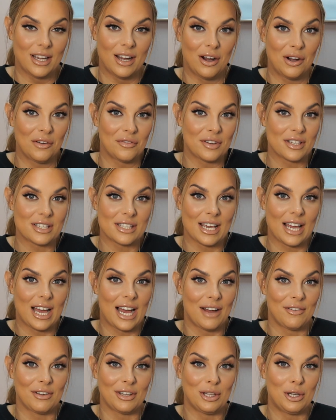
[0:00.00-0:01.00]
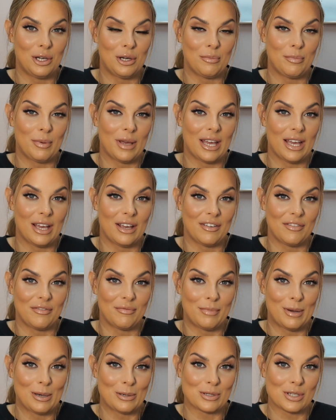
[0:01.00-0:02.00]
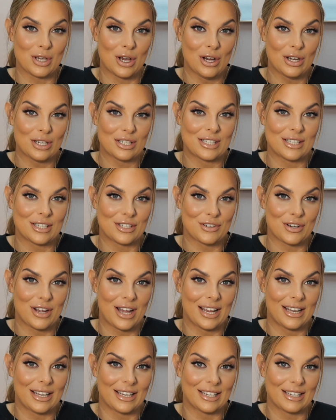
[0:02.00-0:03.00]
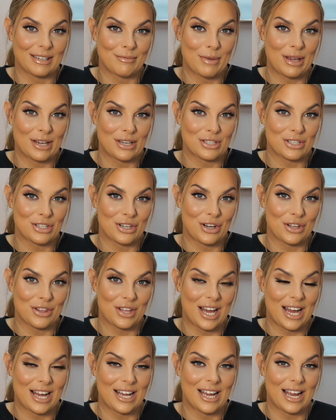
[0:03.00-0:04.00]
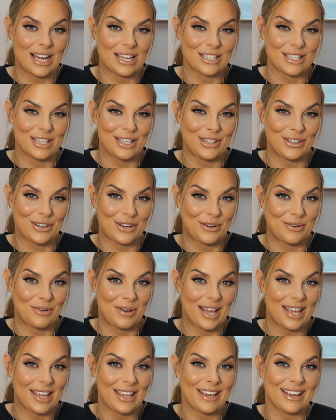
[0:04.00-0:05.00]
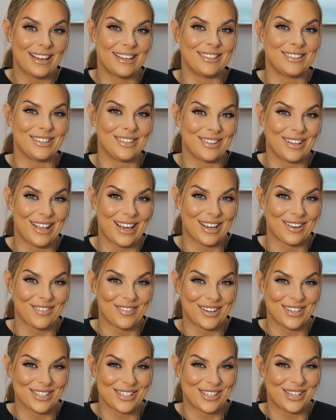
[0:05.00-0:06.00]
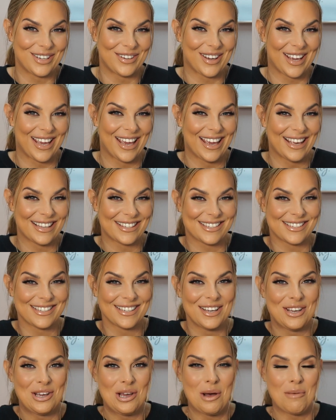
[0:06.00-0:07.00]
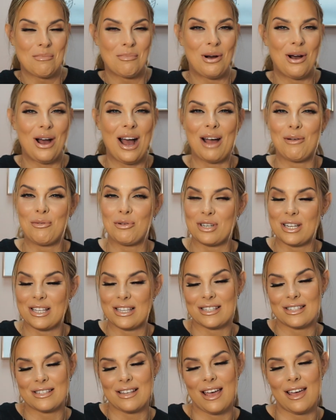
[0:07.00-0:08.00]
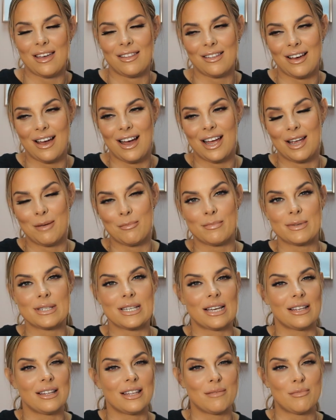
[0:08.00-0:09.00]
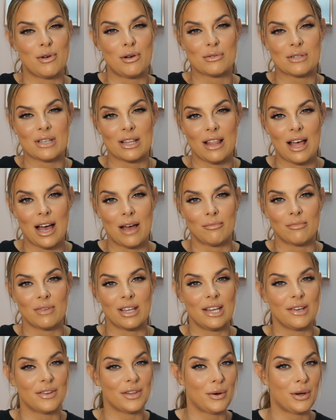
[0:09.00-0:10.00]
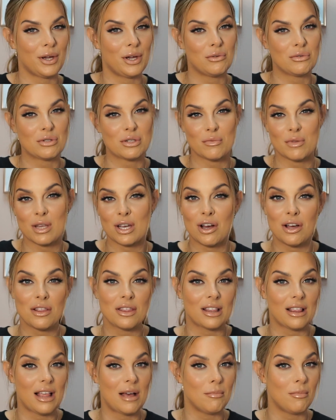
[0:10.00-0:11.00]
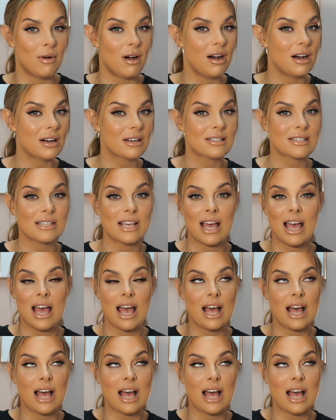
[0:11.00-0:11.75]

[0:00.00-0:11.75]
obviously I have a little bit of Botox to try and make sure that I actually look awake and don't like I've got 2 kids. But I wouldn't say that I'm particularly the most glam. I own something called the Glam Box.